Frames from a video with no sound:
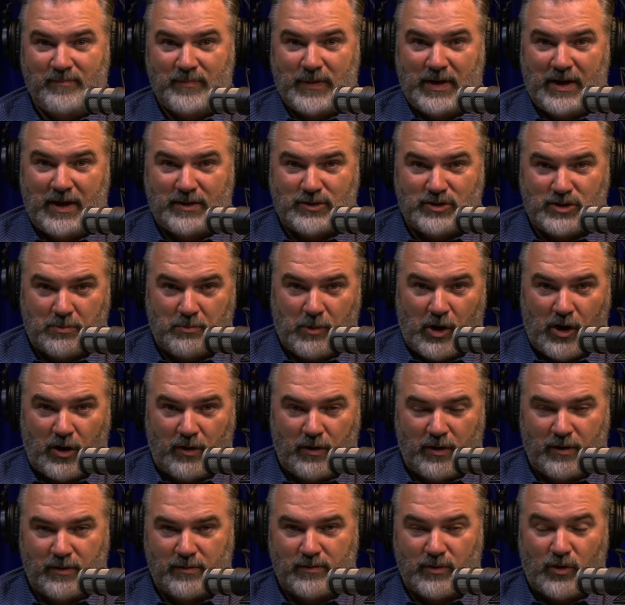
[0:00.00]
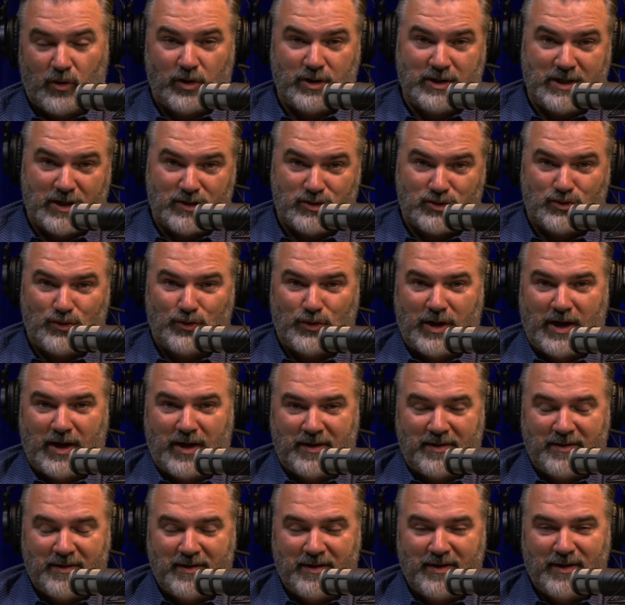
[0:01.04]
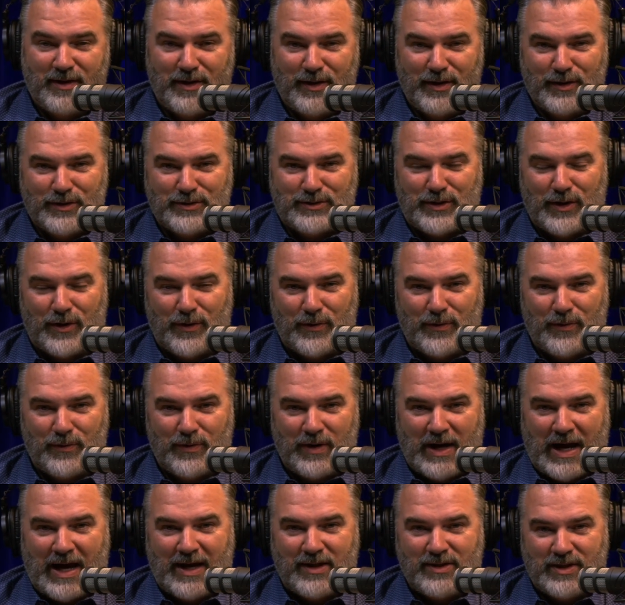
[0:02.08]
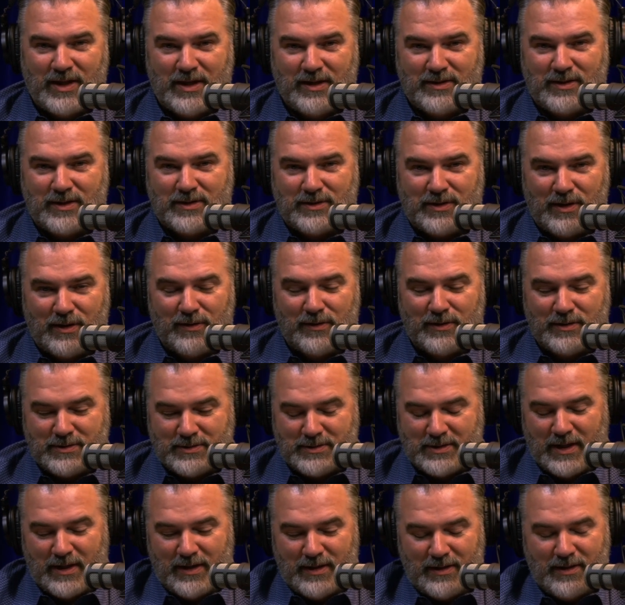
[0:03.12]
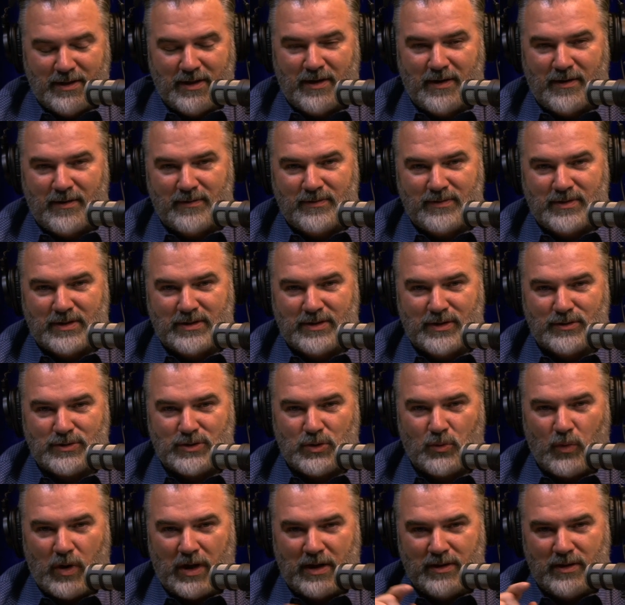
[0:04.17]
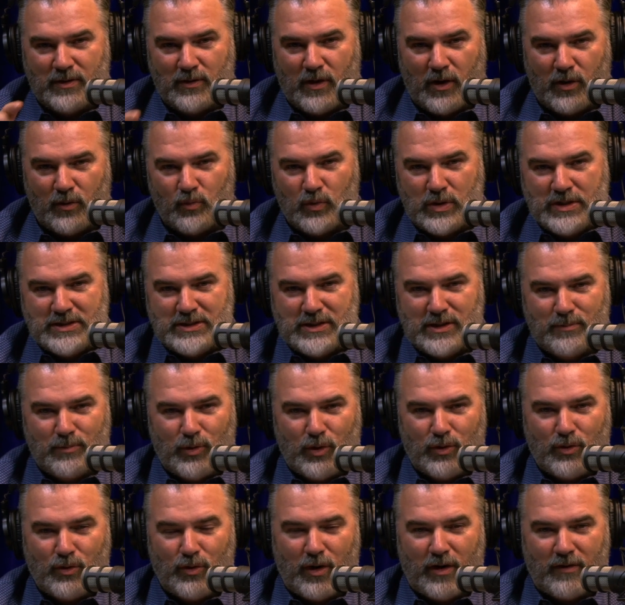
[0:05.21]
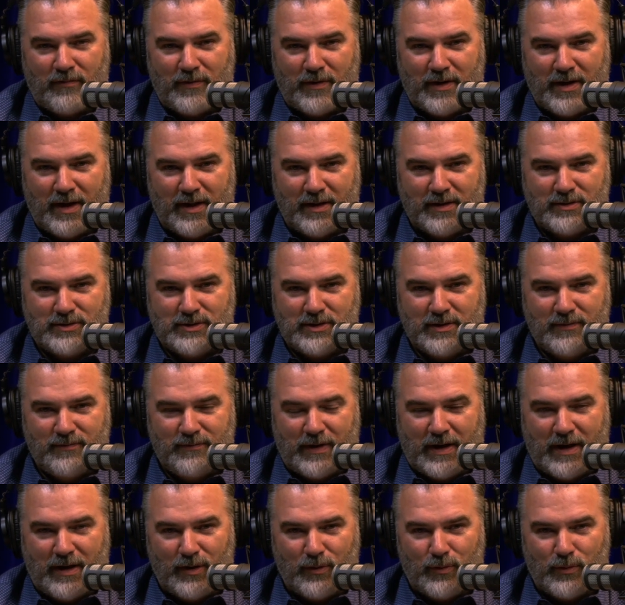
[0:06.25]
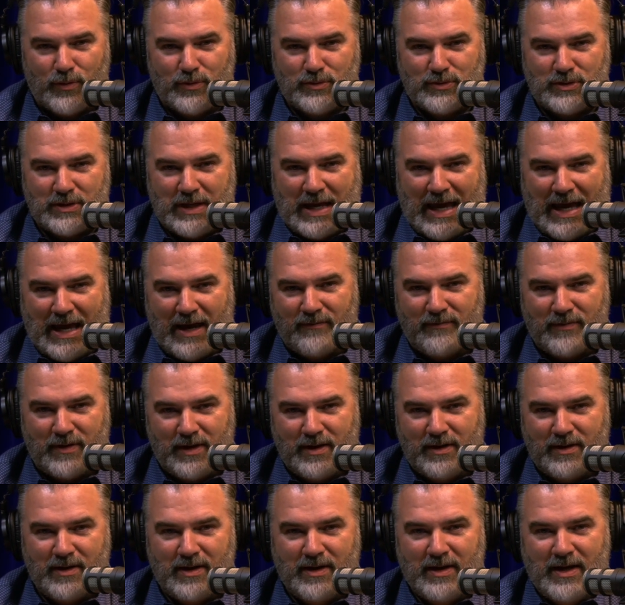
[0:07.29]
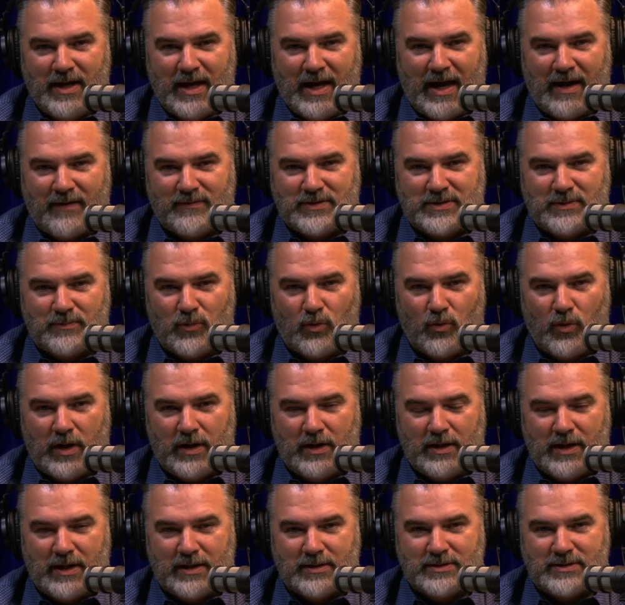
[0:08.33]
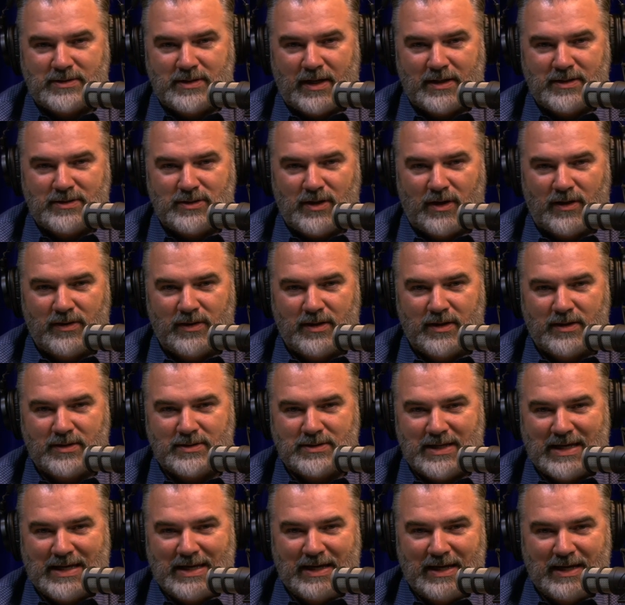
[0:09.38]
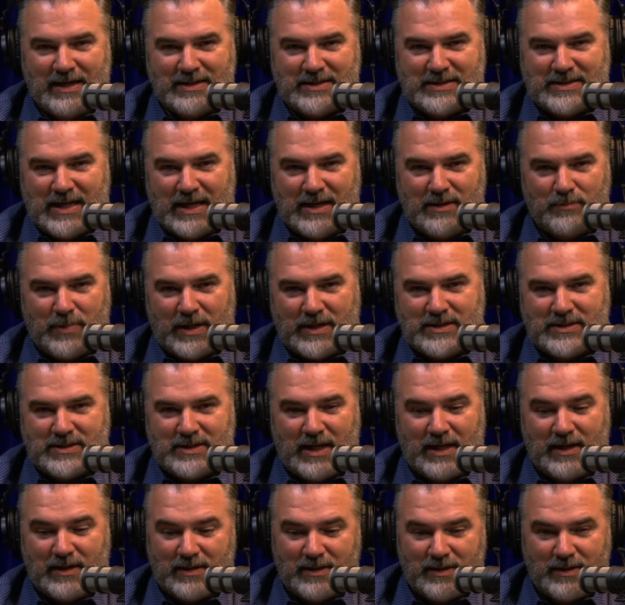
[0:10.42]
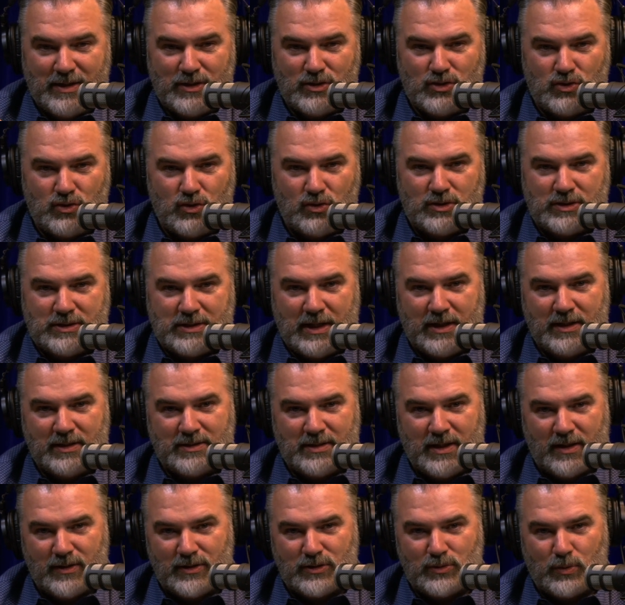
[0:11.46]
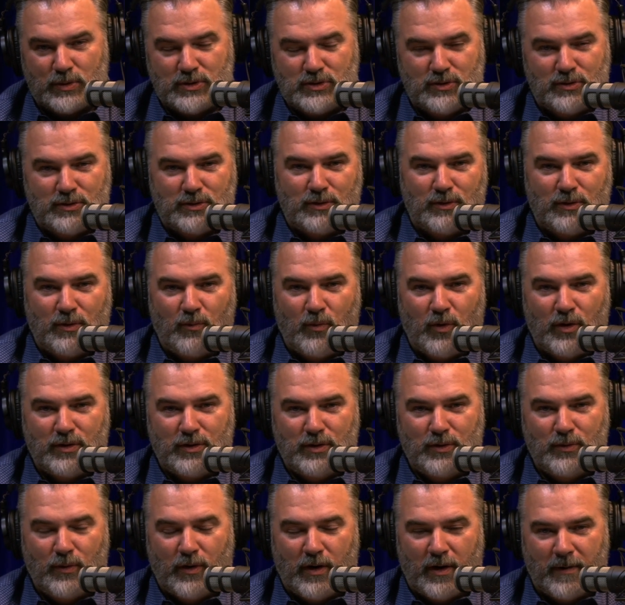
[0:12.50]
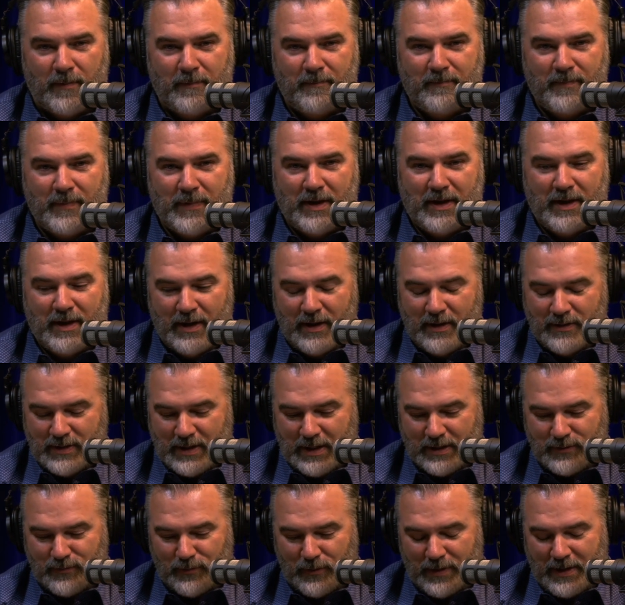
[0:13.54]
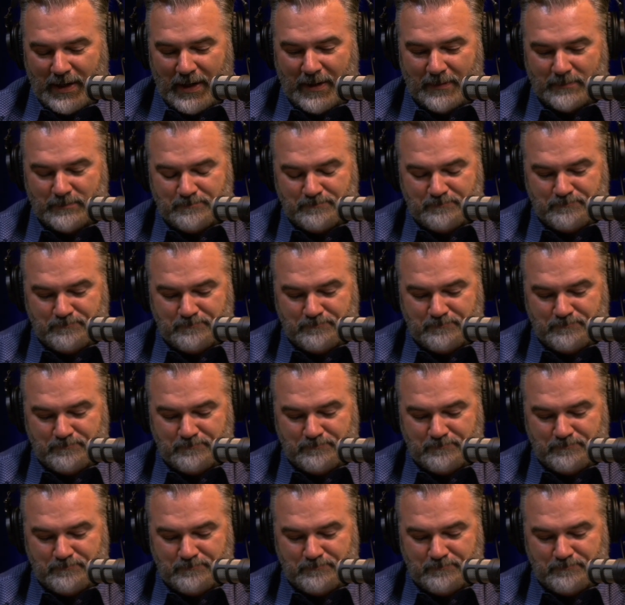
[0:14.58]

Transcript: and tomorrow or yesterday? So I think that there is a way that our reasonable Crawfordology followers have some great insights on this. State by state, list your state, tell us what you're doing, where you are. Thanks for that.